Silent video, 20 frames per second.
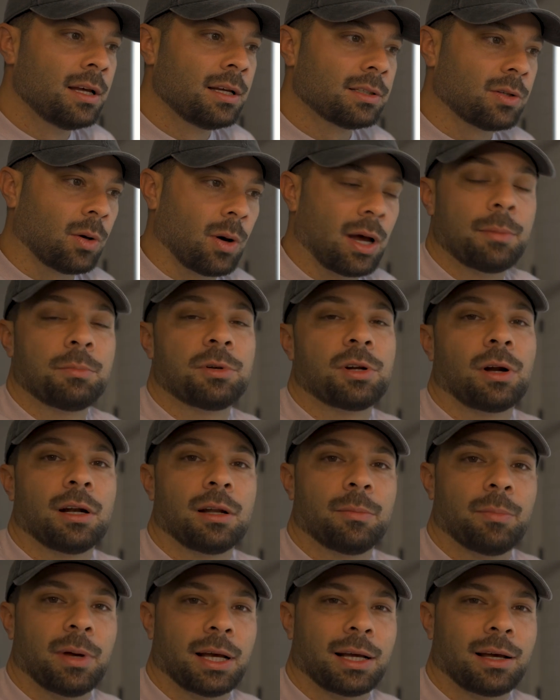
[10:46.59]
So I'm trying
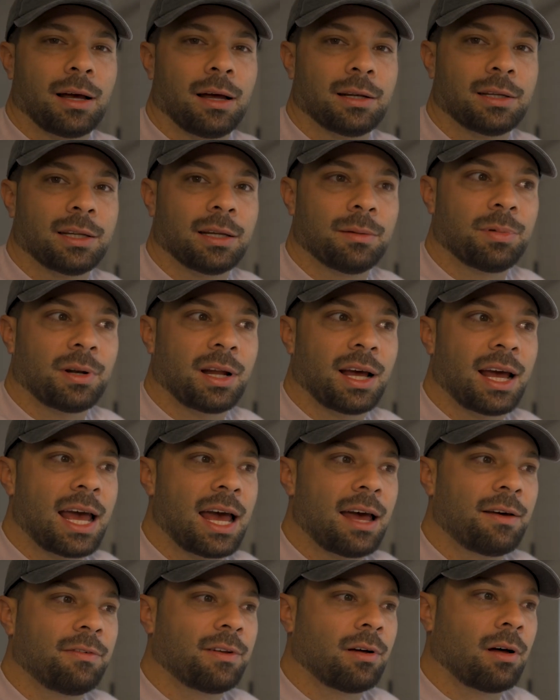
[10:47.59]
to make content, but I
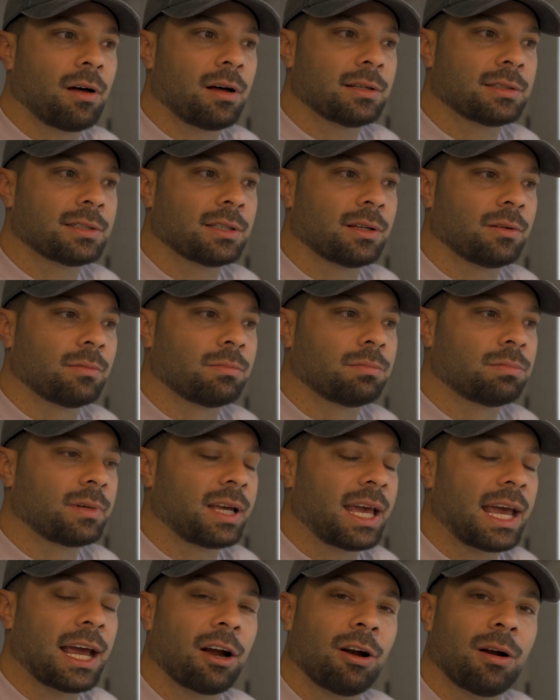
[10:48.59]
have to also
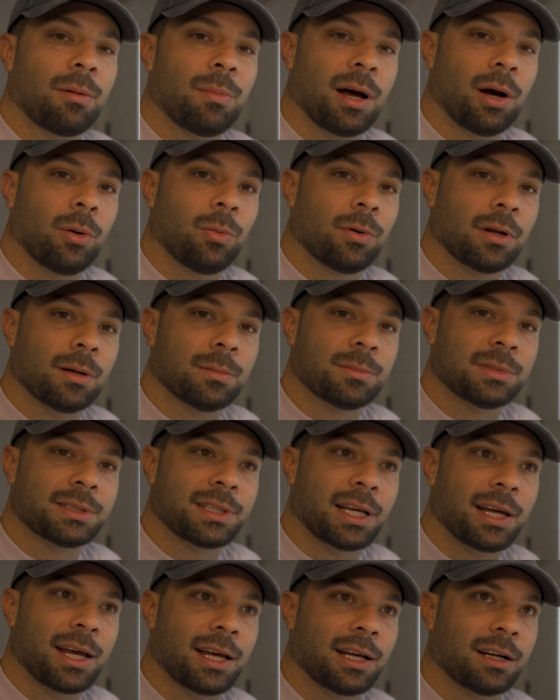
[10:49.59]
care about what I'm
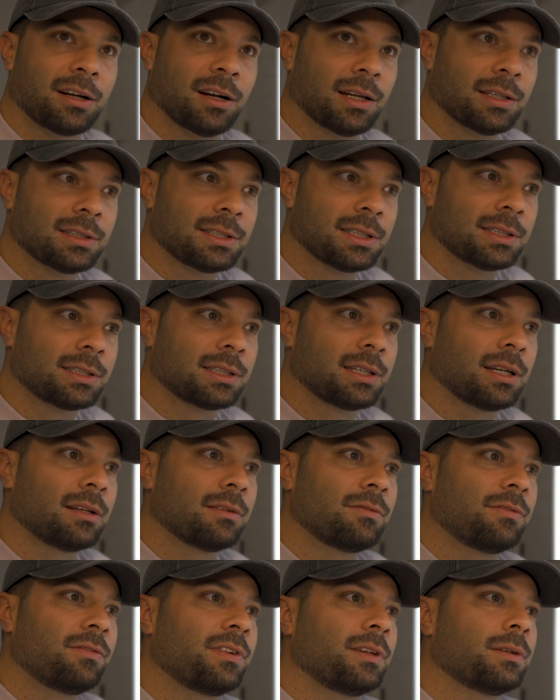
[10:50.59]
saying, or else it's
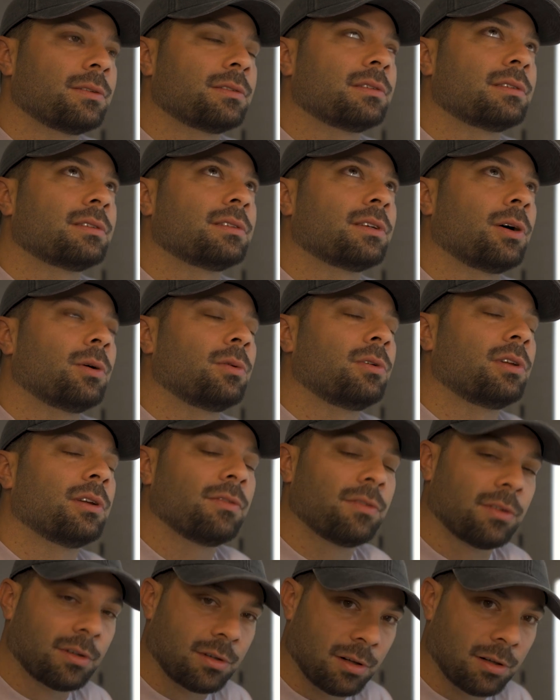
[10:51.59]
going to feel so
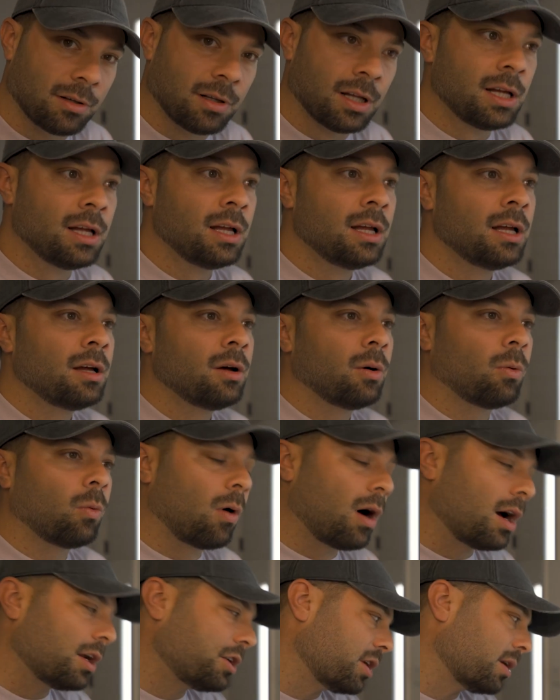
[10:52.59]
difficult
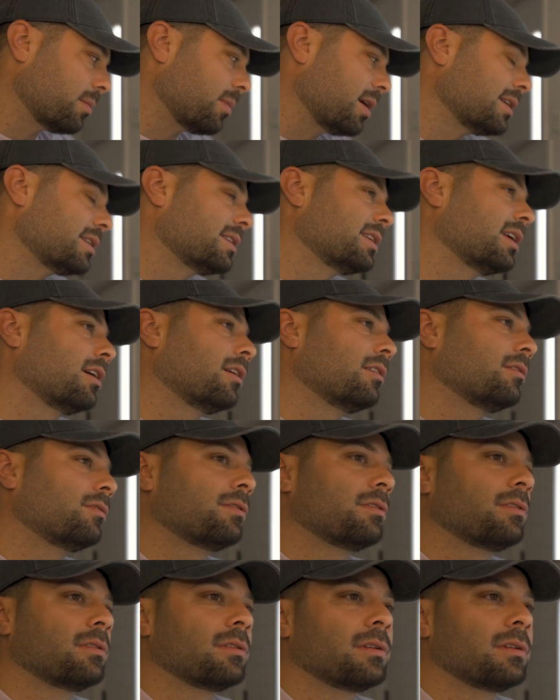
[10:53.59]
watching myself,